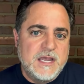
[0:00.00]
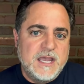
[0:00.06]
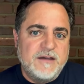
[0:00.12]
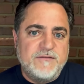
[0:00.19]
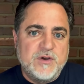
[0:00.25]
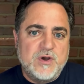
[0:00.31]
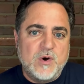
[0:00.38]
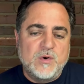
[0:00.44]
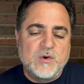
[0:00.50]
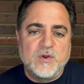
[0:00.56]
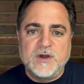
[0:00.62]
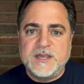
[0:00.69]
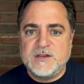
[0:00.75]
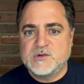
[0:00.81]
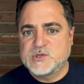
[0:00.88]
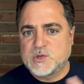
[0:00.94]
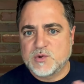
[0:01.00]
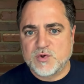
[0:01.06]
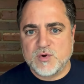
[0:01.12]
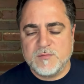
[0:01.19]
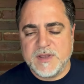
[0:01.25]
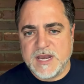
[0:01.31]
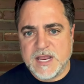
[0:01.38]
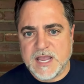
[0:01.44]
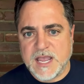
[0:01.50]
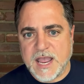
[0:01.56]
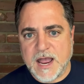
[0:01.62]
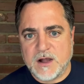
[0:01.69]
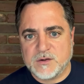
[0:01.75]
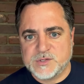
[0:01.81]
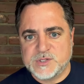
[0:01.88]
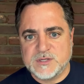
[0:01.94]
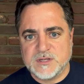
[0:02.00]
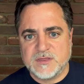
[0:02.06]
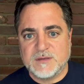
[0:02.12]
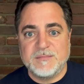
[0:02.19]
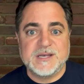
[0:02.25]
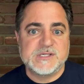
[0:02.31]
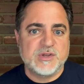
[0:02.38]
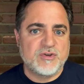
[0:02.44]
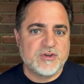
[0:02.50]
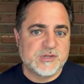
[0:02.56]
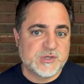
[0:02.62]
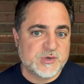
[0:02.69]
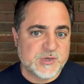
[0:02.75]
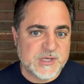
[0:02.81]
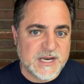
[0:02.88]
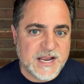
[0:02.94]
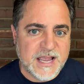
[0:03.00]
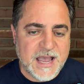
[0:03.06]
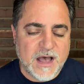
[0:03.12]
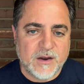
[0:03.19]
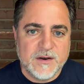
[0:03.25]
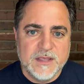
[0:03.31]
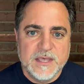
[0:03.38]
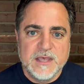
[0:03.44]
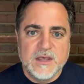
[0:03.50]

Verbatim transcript: If you go and look at your social media accounts, the messages you're sending out,